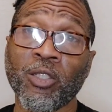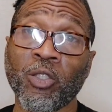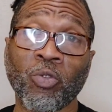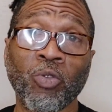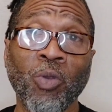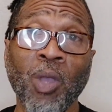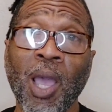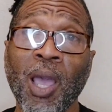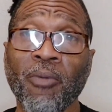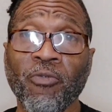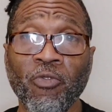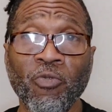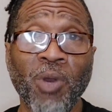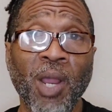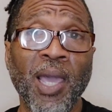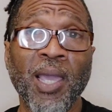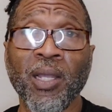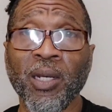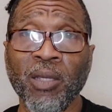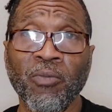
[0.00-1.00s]
subscribe. If you
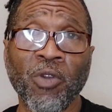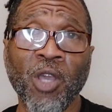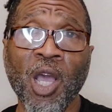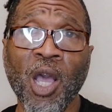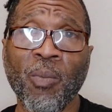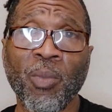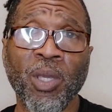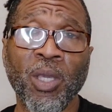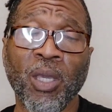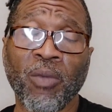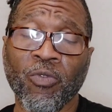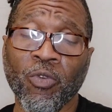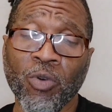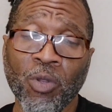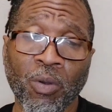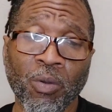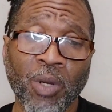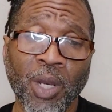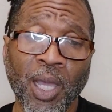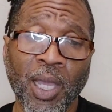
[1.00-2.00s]
like, leave a comment. If you
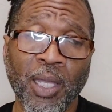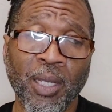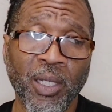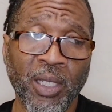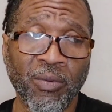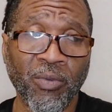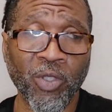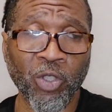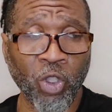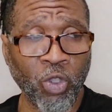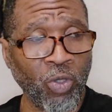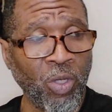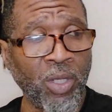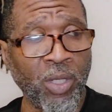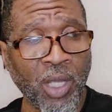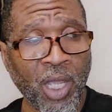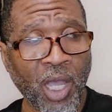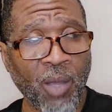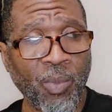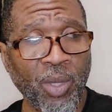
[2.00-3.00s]
don't like, leave a
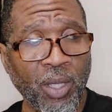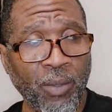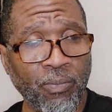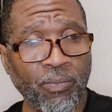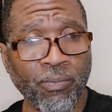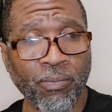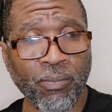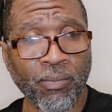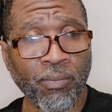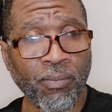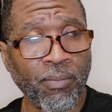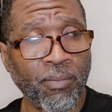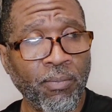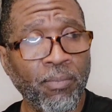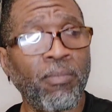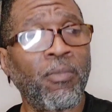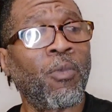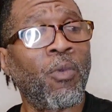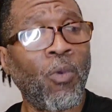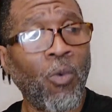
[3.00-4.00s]
constructive comment.
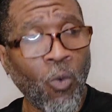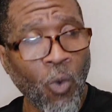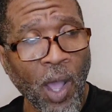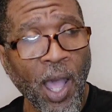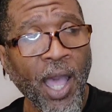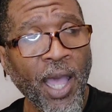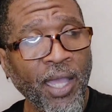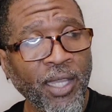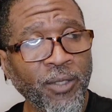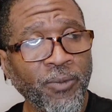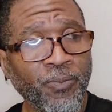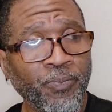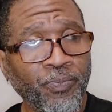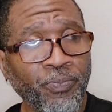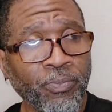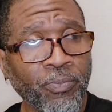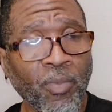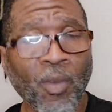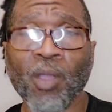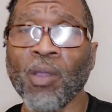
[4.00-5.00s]
Why?
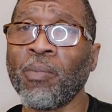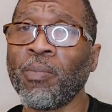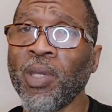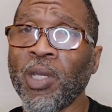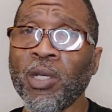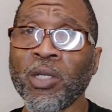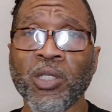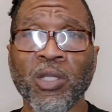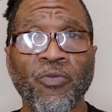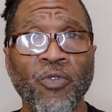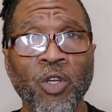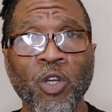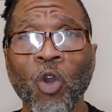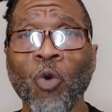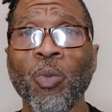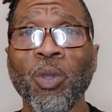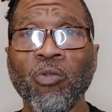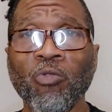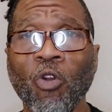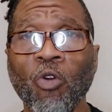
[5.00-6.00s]
Because if you
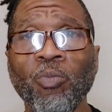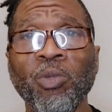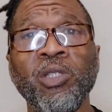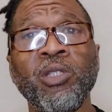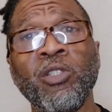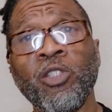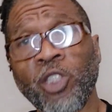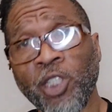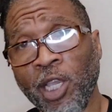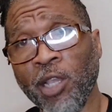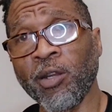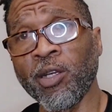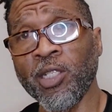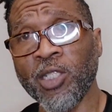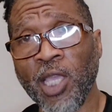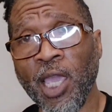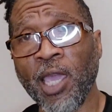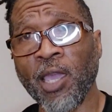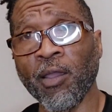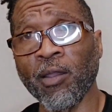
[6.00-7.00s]
know me, grow me, sharing
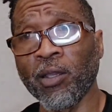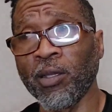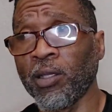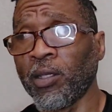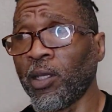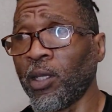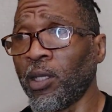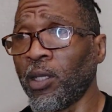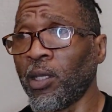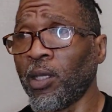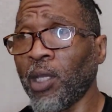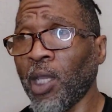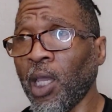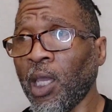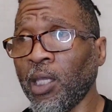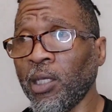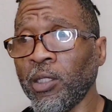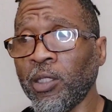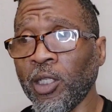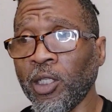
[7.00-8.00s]
is caring.
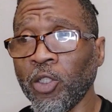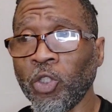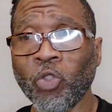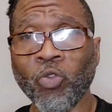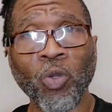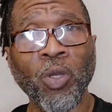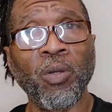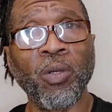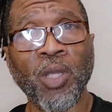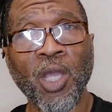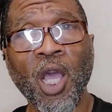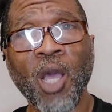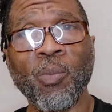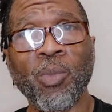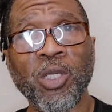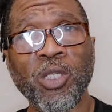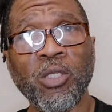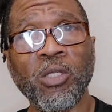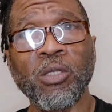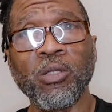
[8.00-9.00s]
And constructive
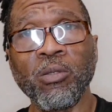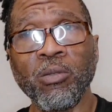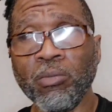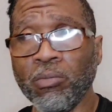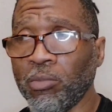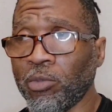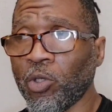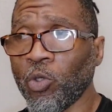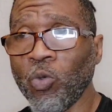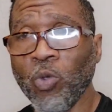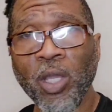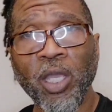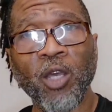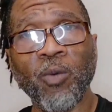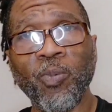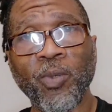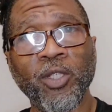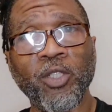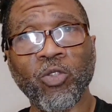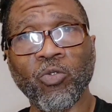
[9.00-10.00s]
comments do
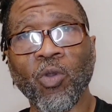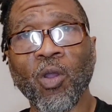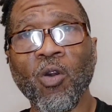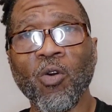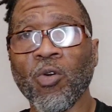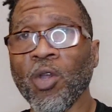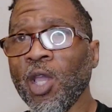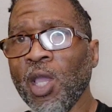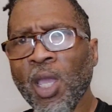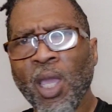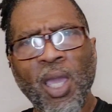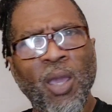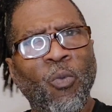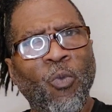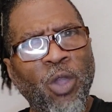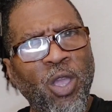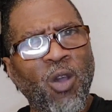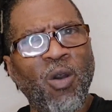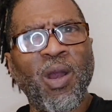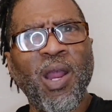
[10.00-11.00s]
help us grow. And
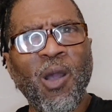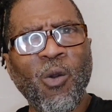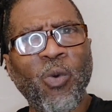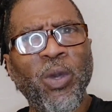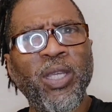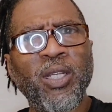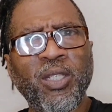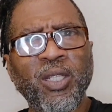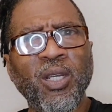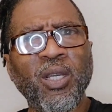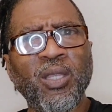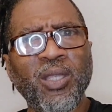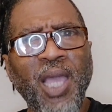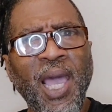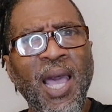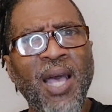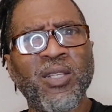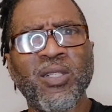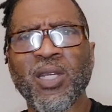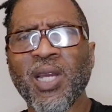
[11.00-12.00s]
we on our way to
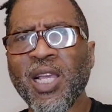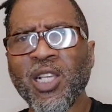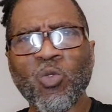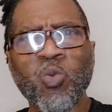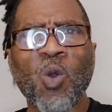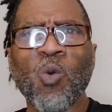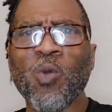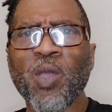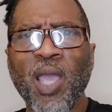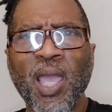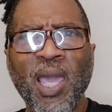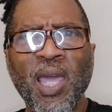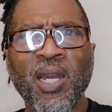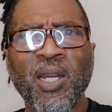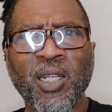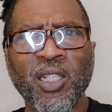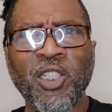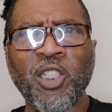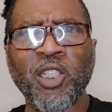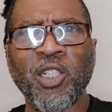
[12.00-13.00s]
1,000. That's where we
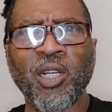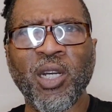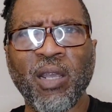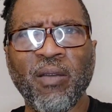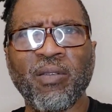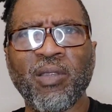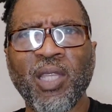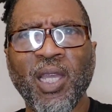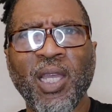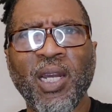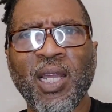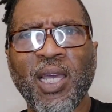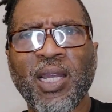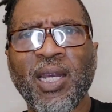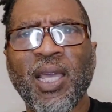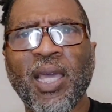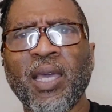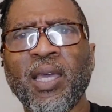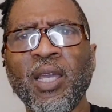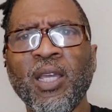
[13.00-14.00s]
headed this year and everything like
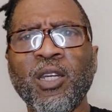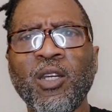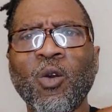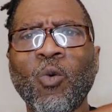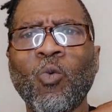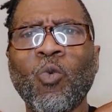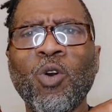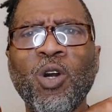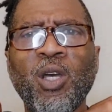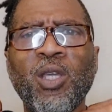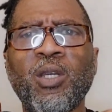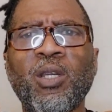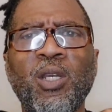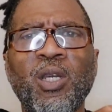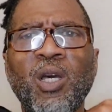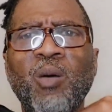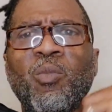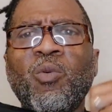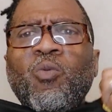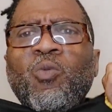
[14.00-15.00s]
that. The one, the
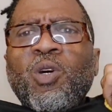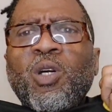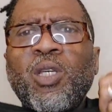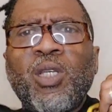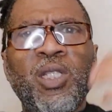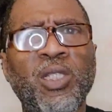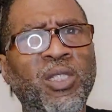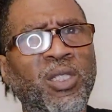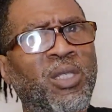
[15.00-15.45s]
number one, is